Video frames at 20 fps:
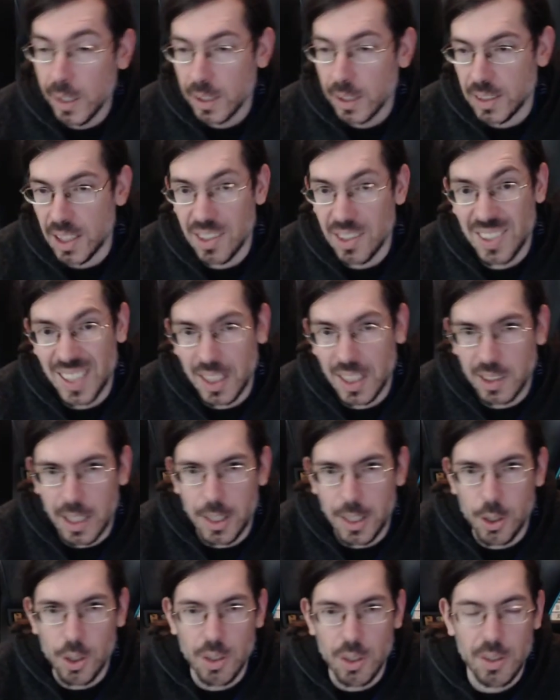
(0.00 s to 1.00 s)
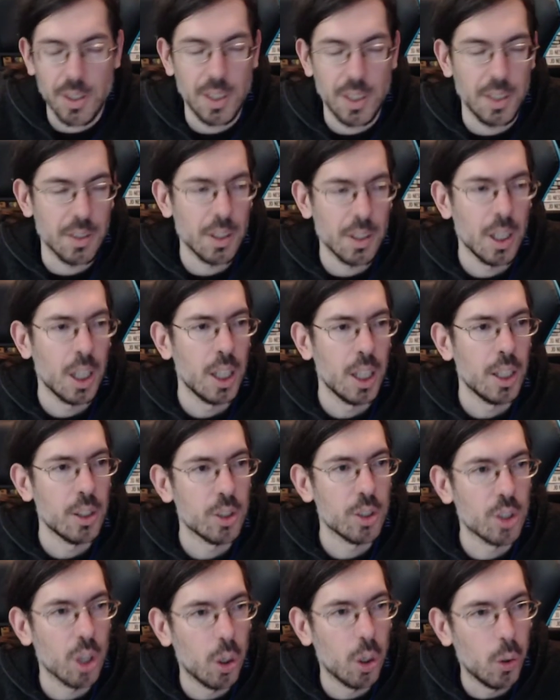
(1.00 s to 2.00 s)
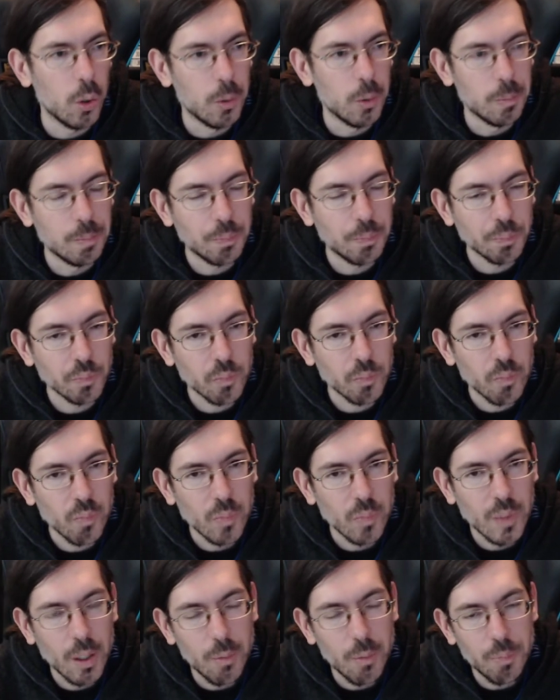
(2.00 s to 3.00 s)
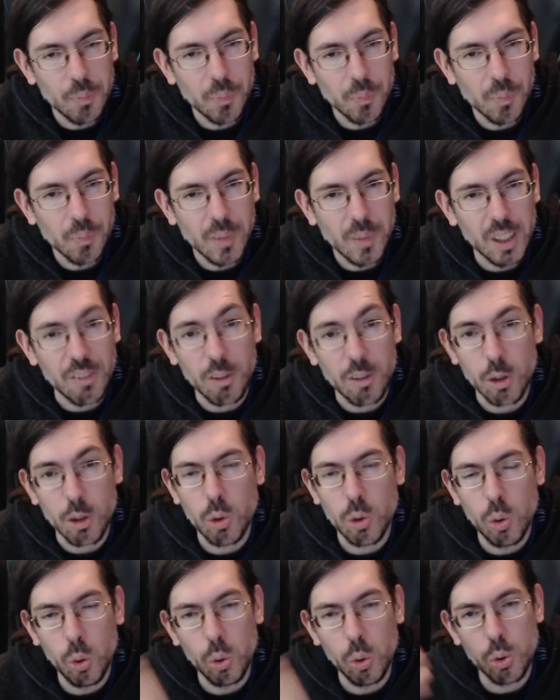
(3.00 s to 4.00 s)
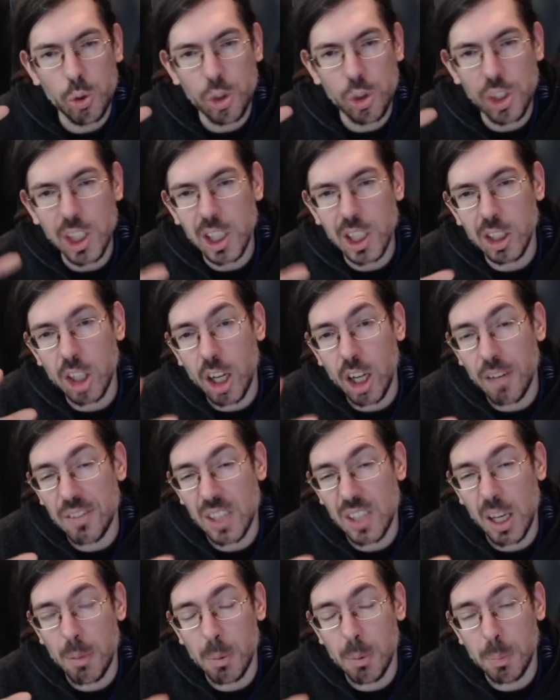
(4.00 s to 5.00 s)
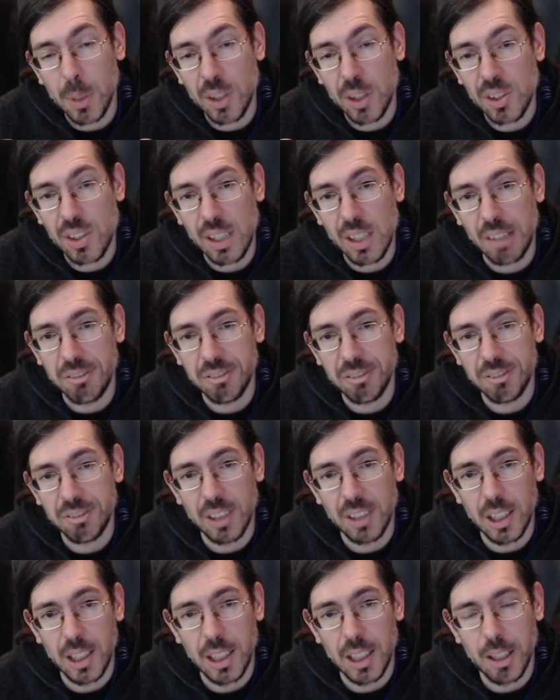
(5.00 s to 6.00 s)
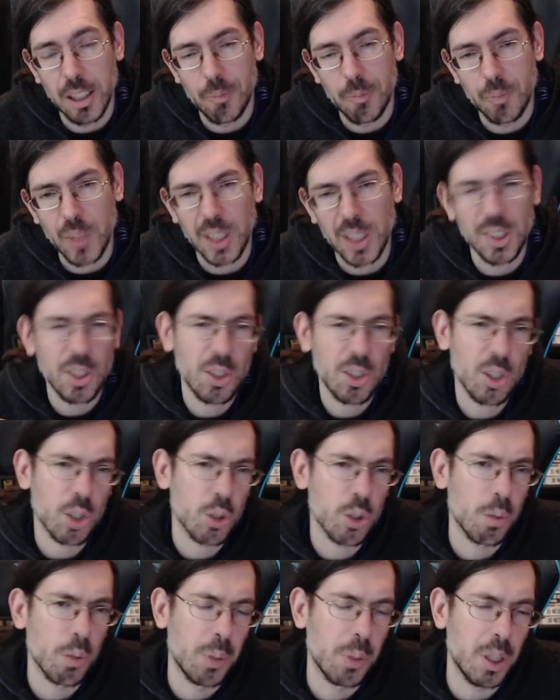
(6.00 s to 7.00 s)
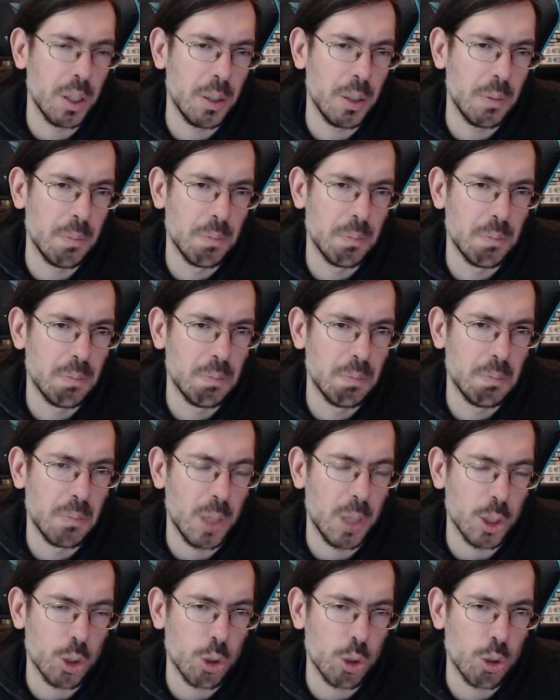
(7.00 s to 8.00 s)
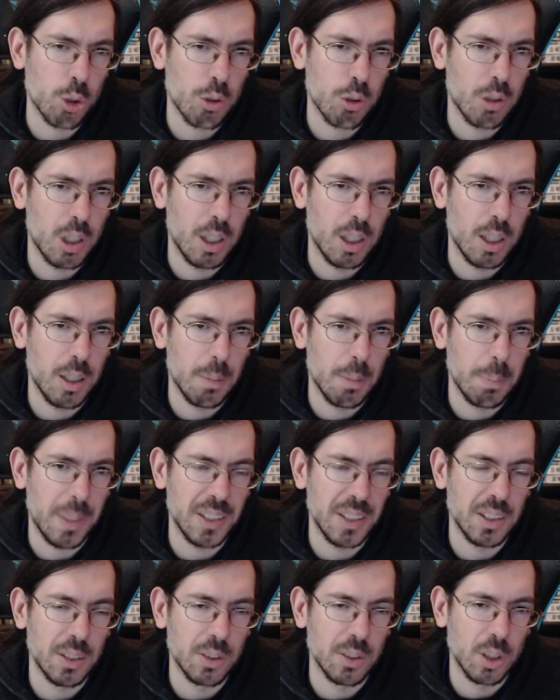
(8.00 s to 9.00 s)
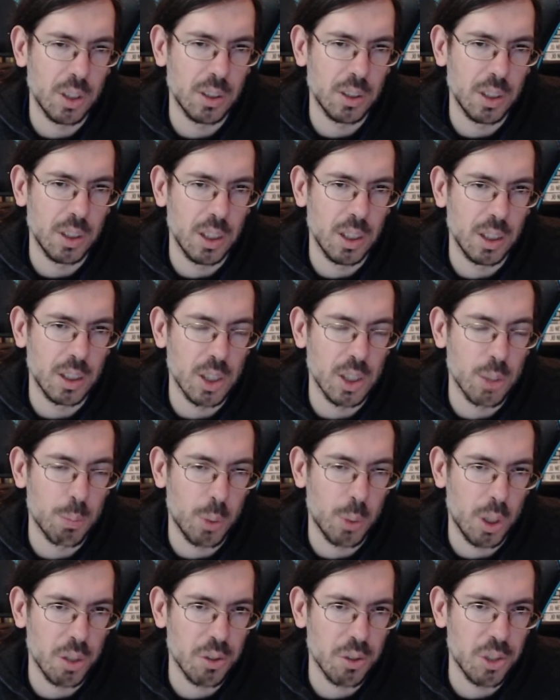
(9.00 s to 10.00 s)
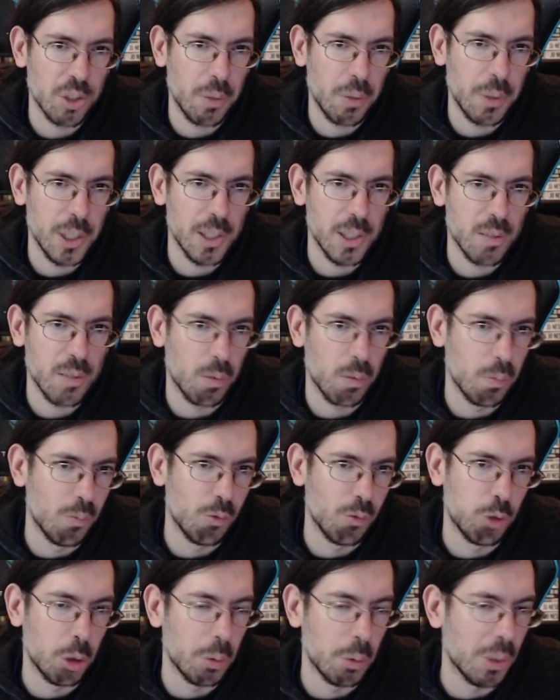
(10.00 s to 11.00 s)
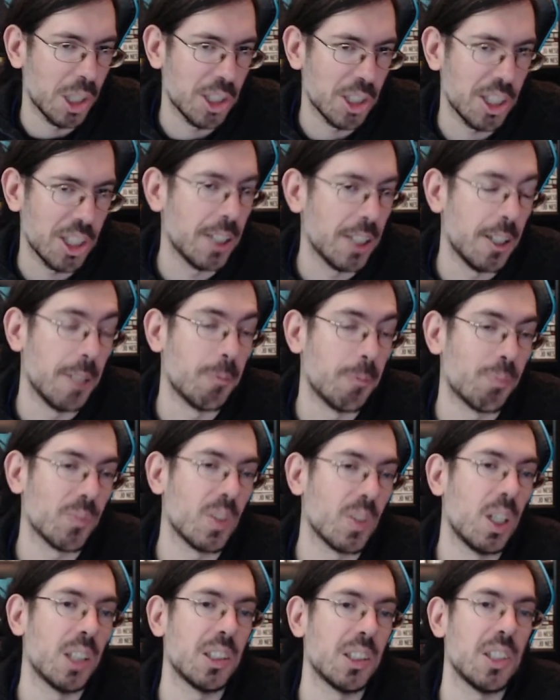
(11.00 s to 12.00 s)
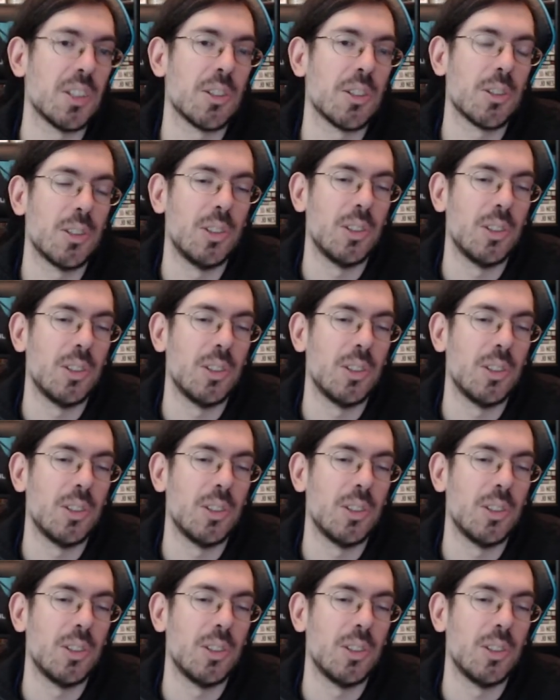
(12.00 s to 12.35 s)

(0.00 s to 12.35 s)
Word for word: than state agencies. So if you see a lot of cyberpunk stuff, and this is also pretty much patent on the Sprawl series, from what I've seen, at least